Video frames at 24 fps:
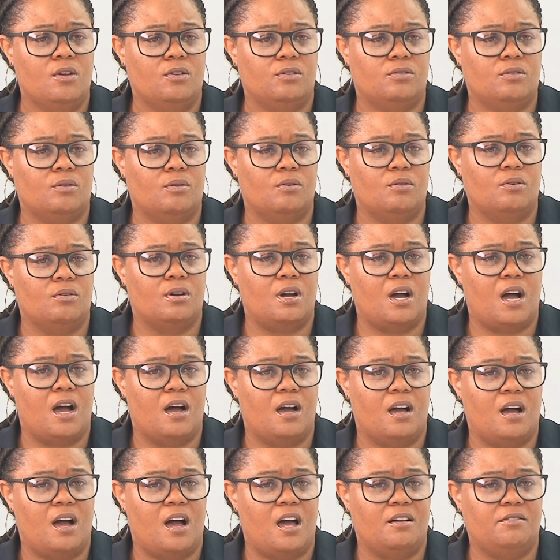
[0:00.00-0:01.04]
So
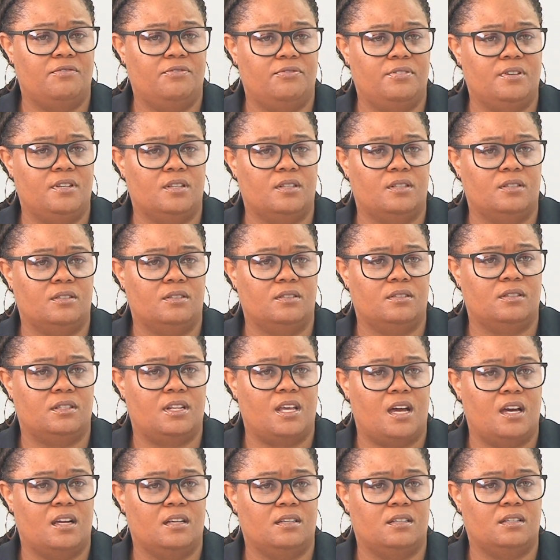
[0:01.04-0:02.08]
I feel
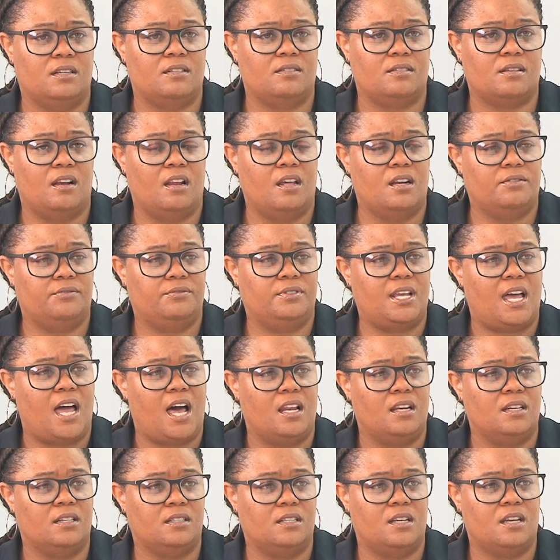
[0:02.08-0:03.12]
that there's a lot of
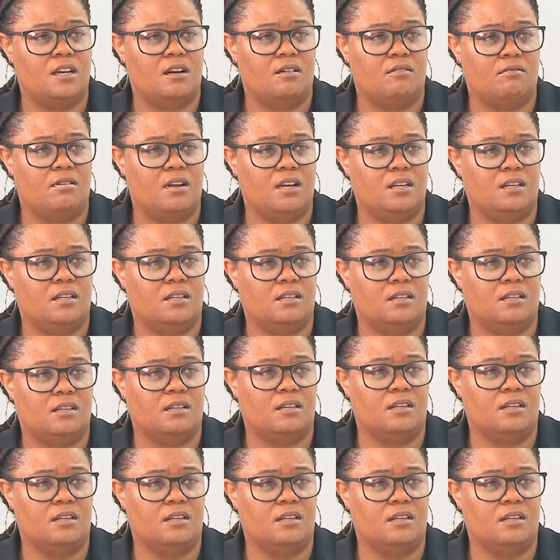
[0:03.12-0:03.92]
talent here right